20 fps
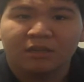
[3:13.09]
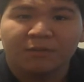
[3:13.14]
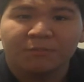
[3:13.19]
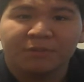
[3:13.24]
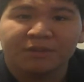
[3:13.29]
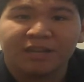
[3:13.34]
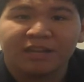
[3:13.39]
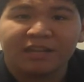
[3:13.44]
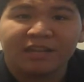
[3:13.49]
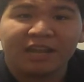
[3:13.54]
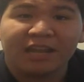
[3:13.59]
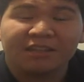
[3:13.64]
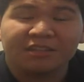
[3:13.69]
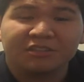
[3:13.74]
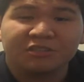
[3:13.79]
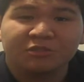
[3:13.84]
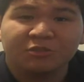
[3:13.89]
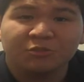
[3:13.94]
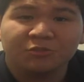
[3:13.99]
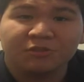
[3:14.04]
But now they got
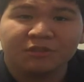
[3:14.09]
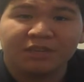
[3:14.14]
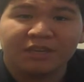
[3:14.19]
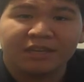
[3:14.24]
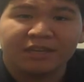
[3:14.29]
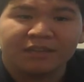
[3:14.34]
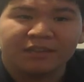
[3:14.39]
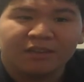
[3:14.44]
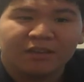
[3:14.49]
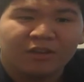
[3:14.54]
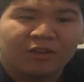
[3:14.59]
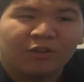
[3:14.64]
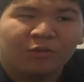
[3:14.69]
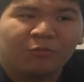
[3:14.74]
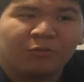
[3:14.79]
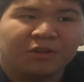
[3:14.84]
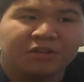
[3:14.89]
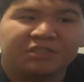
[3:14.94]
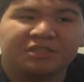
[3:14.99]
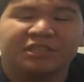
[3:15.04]
this new thing,
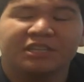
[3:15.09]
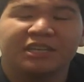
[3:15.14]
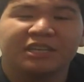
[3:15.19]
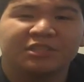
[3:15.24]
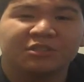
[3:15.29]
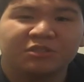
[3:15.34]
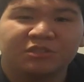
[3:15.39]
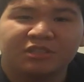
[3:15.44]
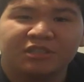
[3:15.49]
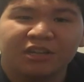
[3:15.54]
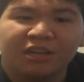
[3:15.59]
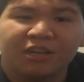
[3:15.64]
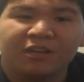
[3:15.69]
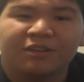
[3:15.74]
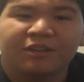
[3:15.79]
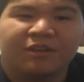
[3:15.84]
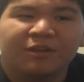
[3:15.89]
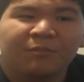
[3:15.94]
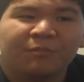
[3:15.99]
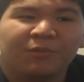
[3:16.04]
which it's good,
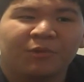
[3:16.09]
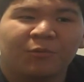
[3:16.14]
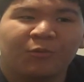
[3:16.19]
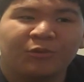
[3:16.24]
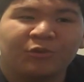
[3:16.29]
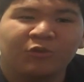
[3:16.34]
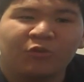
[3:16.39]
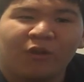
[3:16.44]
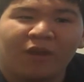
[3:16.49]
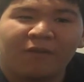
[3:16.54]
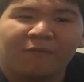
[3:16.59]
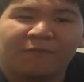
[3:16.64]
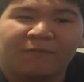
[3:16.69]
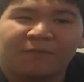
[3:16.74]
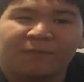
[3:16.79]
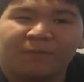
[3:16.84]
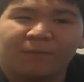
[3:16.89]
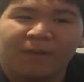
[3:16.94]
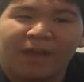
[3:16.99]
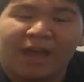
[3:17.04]
but when you have
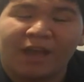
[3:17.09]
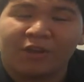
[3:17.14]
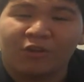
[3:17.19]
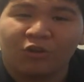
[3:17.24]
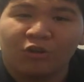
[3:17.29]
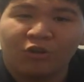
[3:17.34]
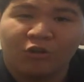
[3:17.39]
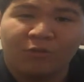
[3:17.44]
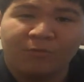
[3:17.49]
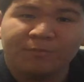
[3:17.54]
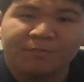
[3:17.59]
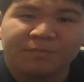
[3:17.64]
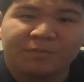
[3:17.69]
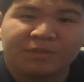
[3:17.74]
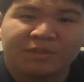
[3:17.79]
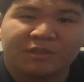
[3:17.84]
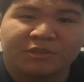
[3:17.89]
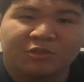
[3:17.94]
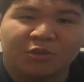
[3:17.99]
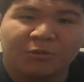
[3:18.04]
at home,
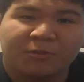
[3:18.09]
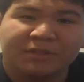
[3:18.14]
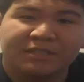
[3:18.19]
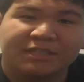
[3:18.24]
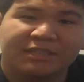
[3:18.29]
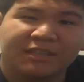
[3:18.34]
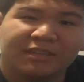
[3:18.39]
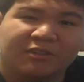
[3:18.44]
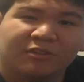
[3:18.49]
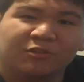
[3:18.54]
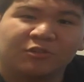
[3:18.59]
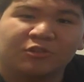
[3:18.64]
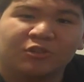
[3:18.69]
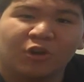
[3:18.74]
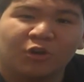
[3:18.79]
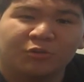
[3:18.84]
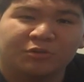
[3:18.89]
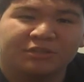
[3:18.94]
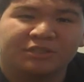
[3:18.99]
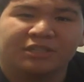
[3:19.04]
there's always a little
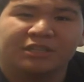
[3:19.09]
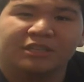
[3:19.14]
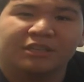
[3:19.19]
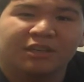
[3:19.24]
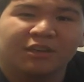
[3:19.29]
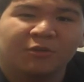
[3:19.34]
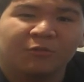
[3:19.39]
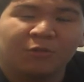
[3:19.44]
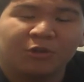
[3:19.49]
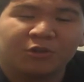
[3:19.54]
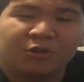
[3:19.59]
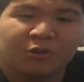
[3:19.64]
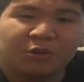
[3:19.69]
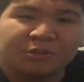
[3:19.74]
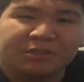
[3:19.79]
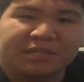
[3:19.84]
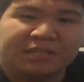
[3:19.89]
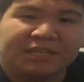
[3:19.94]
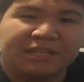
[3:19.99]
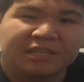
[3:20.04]
ghosting. What
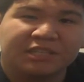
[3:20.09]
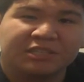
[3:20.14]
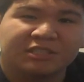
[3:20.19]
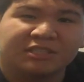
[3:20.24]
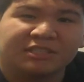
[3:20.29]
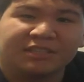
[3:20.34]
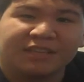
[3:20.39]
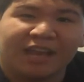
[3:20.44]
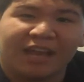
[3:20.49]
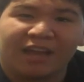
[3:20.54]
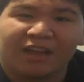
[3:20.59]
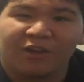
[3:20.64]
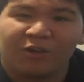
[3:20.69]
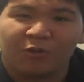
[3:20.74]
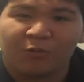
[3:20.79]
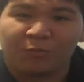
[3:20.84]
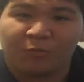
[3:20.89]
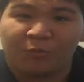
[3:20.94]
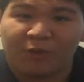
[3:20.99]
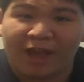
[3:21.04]
ghosting is,
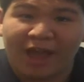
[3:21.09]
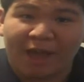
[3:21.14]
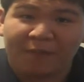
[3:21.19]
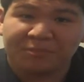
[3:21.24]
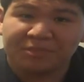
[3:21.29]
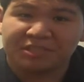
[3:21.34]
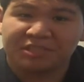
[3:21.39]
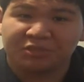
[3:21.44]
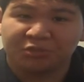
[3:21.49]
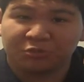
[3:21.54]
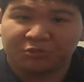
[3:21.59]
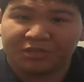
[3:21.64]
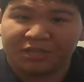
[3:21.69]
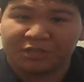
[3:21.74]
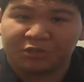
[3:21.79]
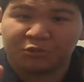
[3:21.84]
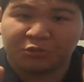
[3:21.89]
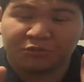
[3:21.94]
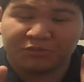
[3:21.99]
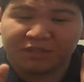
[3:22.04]
what happens is you
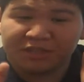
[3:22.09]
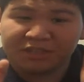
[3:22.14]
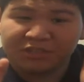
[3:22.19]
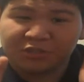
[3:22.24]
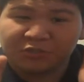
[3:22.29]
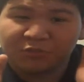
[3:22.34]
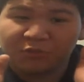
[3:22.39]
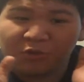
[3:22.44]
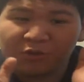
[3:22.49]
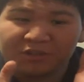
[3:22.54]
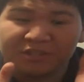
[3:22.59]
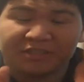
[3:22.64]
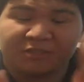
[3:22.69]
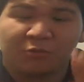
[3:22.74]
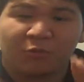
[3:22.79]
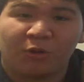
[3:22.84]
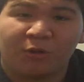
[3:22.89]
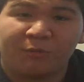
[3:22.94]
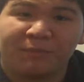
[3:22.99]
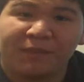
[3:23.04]
take 2 things, you focus
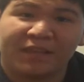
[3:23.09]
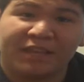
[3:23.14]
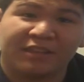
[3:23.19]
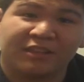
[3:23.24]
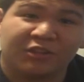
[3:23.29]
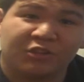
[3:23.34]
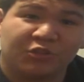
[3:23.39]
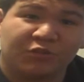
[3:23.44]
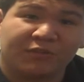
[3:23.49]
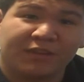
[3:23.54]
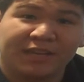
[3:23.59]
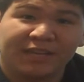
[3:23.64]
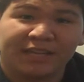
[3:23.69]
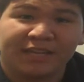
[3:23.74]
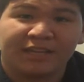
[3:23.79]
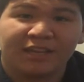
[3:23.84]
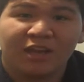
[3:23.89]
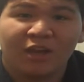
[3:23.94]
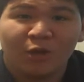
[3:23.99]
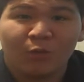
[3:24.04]
on one, make it look
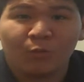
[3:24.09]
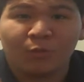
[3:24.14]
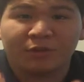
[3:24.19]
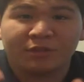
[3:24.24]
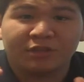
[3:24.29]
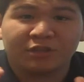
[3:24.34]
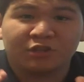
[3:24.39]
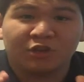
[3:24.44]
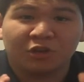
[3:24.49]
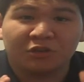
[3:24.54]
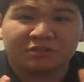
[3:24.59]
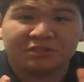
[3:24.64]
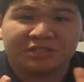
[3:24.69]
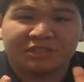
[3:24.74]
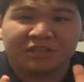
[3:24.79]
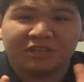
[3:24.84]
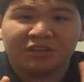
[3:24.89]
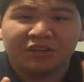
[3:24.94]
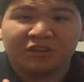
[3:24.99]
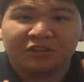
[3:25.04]
3D. With the
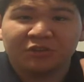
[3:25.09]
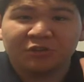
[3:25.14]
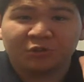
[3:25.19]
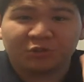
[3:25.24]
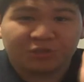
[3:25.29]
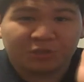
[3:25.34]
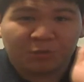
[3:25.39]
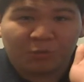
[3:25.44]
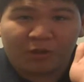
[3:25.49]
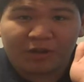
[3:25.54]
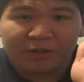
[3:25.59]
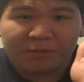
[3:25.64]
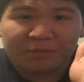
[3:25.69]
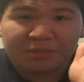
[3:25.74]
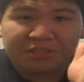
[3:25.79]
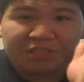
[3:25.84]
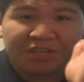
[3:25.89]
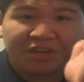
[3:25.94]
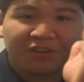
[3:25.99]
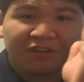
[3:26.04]
ghosting, you'll see one
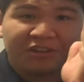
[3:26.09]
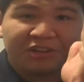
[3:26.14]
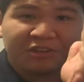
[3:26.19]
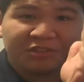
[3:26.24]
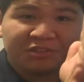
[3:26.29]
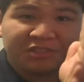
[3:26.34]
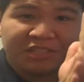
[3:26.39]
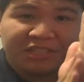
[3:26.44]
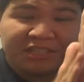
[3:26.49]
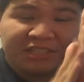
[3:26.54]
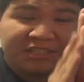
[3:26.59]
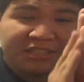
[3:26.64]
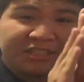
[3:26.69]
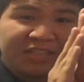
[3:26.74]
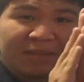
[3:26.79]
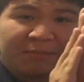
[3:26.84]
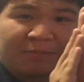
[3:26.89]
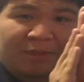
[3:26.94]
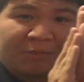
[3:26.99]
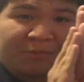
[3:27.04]
image here, then you'll see the
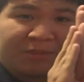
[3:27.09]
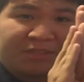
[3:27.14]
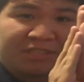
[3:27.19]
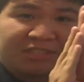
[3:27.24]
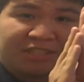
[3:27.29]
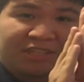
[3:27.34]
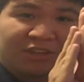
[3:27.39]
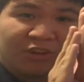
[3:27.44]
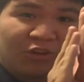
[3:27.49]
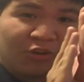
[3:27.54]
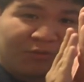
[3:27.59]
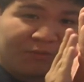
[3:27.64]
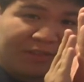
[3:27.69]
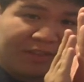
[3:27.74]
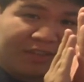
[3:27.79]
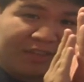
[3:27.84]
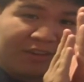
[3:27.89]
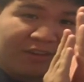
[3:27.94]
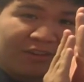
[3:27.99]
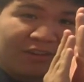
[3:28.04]
same image a little over
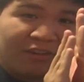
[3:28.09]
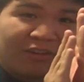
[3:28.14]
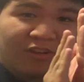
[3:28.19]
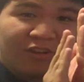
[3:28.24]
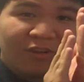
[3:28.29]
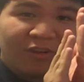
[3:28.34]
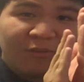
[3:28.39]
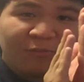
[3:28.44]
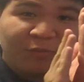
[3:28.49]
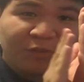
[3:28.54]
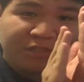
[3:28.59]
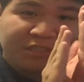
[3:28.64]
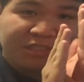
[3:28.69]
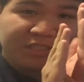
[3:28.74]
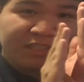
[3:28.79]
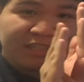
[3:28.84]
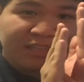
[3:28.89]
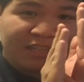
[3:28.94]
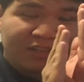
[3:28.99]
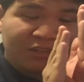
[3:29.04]
here, which
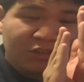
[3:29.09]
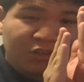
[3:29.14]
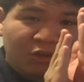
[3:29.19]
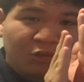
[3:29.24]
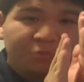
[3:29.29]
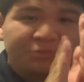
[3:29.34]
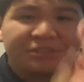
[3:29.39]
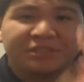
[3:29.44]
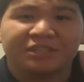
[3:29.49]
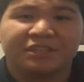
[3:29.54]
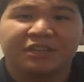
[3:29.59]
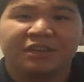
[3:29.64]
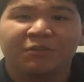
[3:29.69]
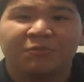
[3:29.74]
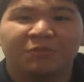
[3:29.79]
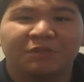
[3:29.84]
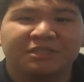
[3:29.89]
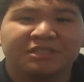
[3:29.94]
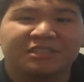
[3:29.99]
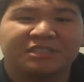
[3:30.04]
is a little ghosting,
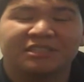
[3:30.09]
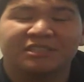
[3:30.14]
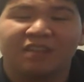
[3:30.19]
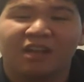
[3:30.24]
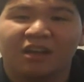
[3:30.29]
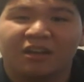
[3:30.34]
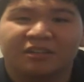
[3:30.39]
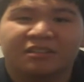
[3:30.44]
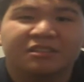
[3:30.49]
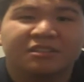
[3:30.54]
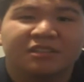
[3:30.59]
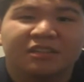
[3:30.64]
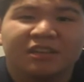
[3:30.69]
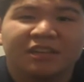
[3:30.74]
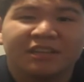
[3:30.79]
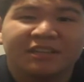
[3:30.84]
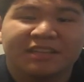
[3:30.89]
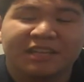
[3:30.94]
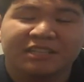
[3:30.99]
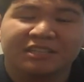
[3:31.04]
which sucks.
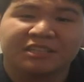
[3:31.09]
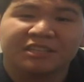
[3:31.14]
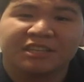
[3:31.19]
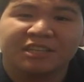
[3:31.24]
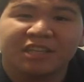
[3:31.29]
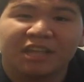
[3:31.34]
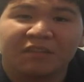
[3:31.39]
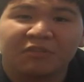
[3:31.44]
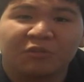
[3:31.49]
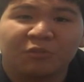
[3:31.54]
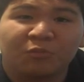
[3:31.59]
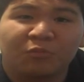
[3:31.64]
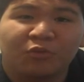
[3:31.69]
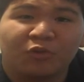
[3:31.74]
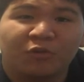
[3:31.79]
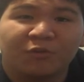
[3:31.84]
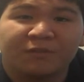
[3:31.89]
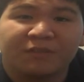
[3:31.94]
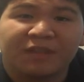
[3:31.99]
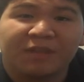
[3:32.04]
That's the thing that to
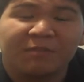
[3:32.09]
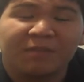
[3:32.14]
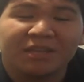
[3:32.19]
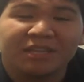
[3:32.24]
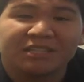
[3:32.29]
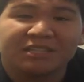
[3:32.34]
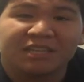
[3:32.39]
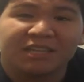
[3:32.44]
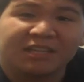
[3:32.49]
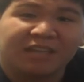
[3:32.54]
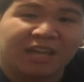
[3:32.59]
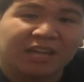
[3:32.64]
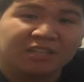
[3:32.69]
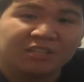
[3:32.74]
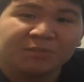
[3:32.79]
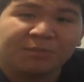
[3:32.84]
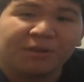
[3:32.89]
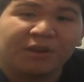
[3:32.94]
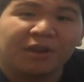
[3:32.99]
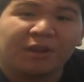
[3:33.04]
improve. If they make the
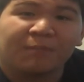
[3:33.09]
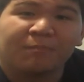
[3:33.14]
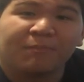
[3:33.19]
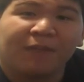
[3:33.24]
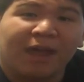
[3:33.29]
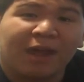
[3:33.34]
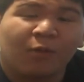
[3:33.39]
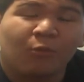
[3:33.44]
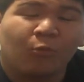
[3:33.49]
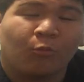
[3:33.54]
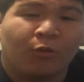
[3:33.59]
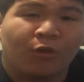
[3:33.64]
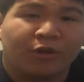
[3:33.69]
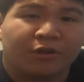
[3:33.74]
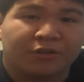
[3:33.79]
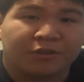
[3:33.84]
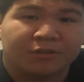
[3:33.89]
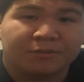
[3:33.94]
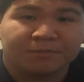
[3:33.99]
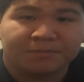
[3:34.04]
technology better, it might
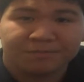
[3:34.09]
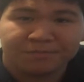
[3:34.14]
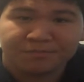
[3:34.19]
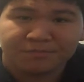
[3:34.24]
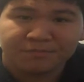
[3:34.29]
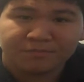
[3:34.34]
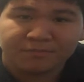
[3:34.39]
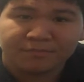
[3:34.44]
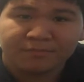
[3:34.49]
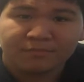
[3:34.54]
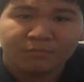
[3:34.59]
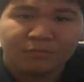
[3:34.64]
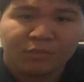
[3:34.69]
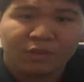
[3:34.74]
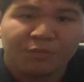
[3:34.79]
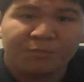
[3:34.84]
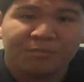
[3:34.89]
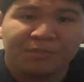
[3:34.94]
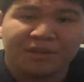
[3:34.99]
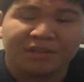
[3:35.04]
work.
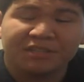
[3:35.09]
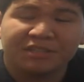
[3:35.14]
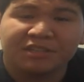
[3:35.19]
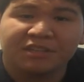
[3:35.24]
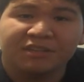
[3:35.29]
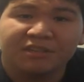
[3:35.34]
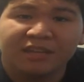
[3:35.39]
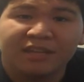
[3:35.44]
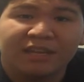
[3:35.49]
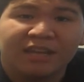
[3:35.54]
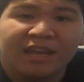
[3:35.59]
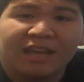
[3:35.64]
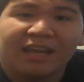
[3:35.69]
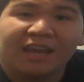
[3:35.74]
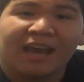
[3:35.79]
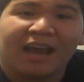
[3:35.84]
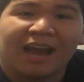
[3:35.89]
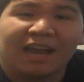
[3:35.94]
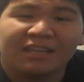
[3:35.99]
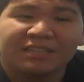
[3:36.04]
But until then,
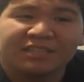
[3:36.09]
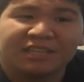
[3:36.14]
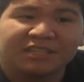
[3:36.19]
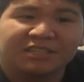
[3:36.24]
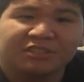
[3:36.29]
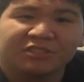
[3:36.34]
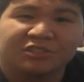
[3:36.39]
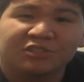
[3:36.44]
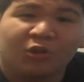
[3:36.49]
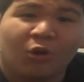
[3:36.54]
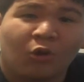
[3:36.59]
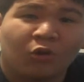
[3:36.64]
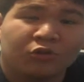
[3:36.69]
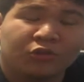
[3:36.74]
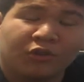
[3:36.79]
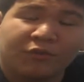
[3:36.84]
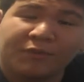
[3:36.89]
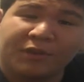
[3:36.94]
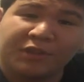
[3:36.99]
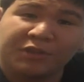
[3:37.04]
I say just hold
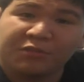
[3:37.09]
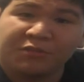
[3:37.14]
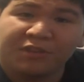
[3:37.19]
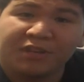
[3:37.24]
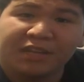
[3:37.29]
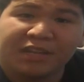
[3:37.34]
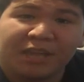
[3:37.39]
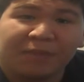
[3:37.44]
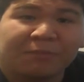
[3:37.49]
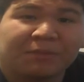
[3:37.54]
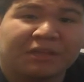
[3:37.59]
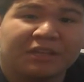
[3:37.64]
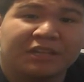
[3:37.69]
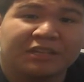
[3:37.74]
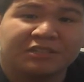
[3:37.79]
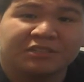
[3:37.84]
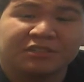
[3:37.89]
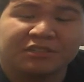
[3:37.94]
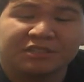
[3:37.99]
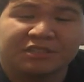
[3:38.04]
off on 3D gaming
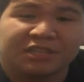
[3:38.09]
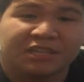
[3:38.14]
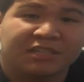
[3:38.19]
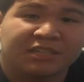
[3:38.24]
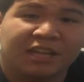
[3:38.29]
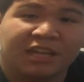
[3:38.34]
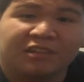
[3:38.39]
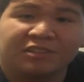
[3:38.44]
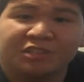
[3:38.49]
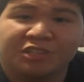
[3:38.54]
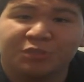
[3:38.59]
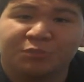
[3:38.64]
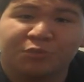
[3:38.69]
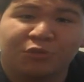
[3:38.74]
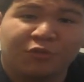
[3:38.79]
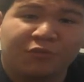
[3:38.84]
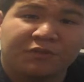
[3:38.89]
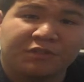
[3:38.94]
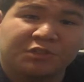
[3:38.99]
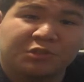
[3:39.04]
until the technology is
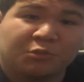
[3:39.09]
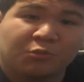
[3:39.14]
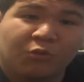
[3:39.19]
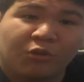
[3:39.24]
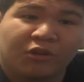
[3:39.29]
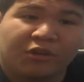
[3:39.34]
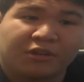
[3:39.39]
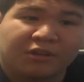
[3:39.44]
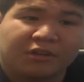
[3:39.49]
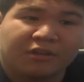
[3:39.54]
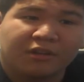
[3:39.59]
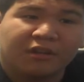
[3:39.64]
proven to work.